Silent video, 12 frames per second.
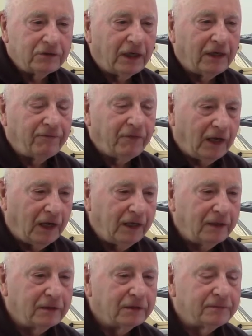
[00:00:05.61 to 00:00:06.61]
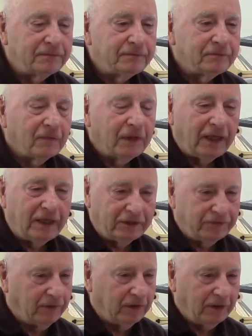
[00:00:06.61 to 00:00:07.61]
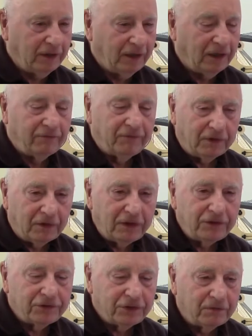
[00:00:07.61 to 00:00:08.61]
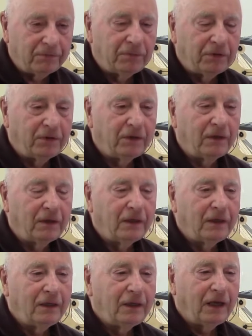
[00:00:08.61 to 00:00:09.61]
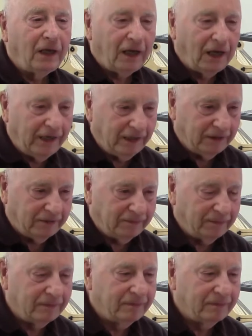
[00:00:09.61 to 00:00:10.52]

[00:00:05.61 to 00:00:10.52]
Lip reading: I find that is a very simple item